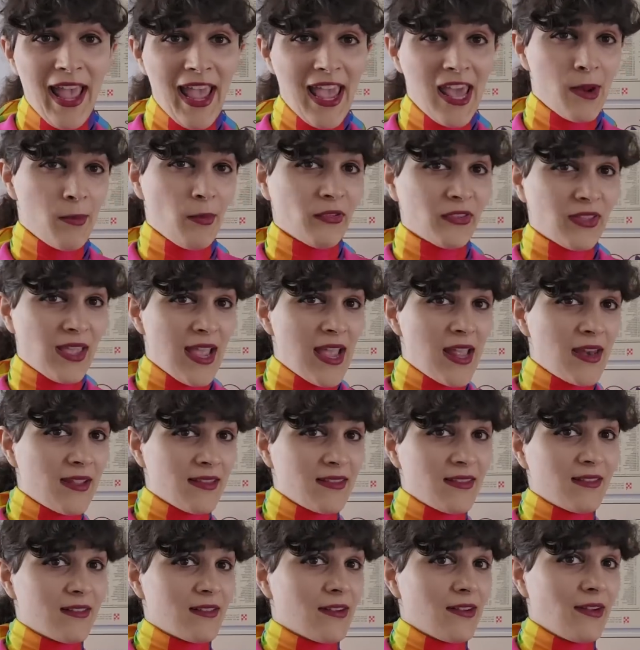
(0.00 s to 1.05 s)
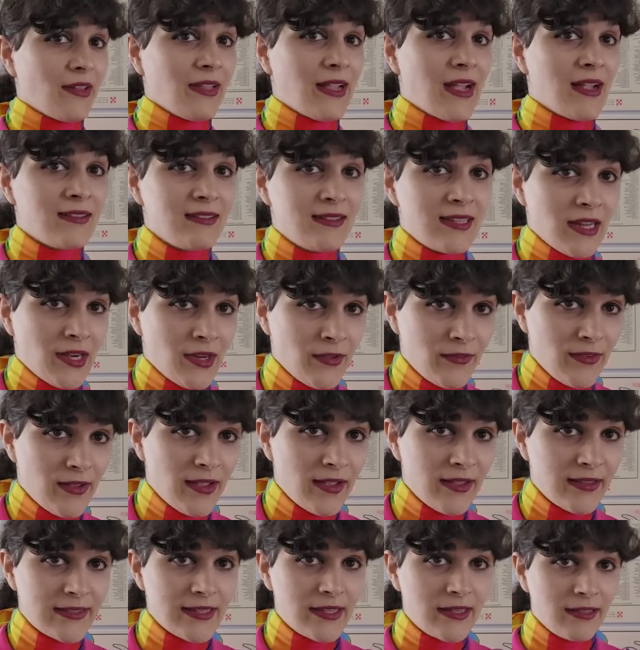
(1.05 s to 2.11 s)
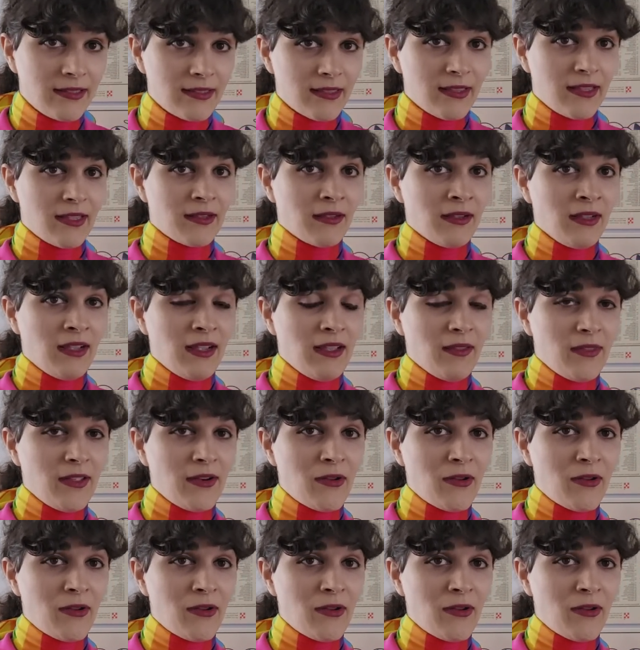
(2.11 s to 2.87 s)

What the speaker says: Animals can't necessarily identify as anything.